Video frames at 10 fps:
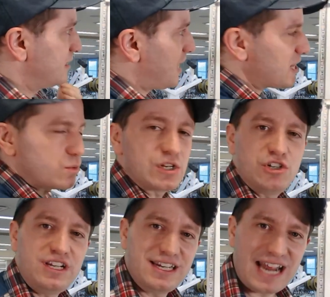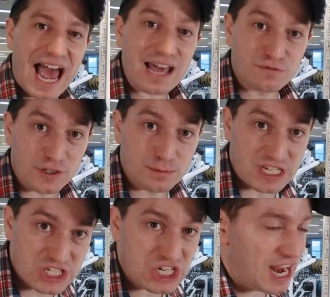That's what you need an adverb to
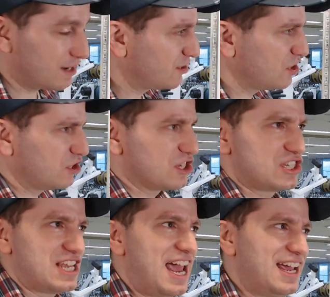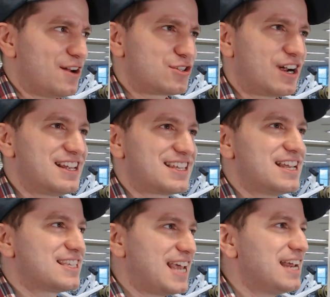say. I was trying to say
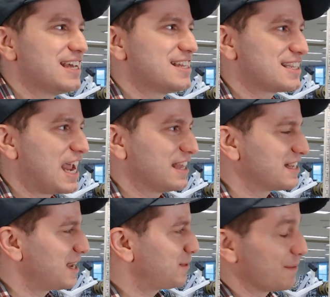state and say at the same time.